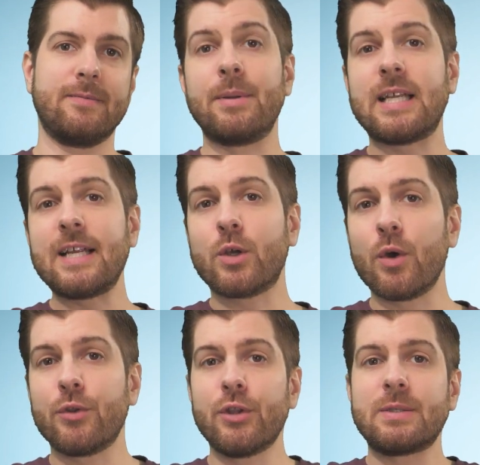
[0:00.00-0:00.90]
Now besides
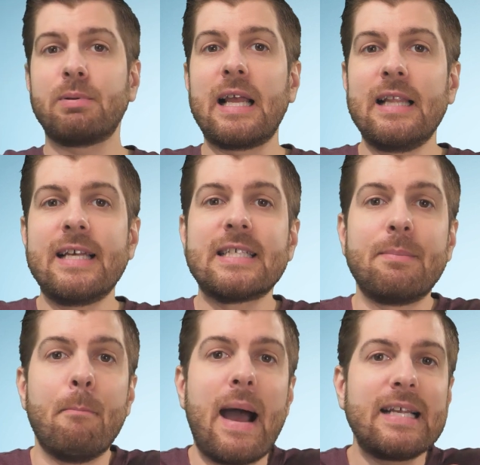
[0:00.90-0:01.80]
going through this
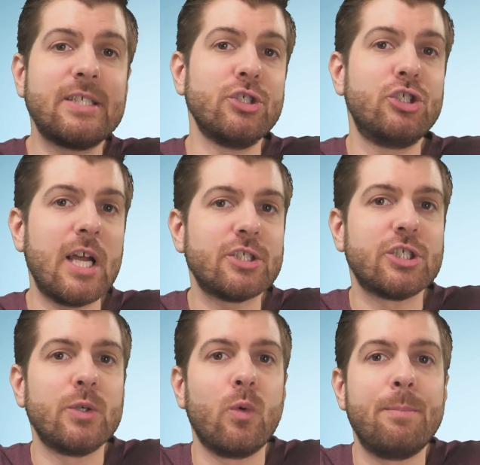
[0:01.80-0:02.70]
playlist, my
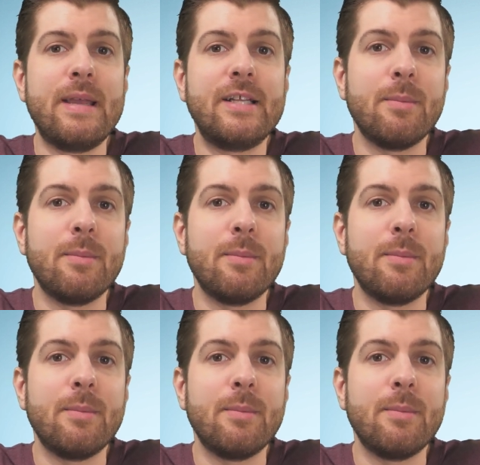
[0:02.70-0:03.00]
suggestion would be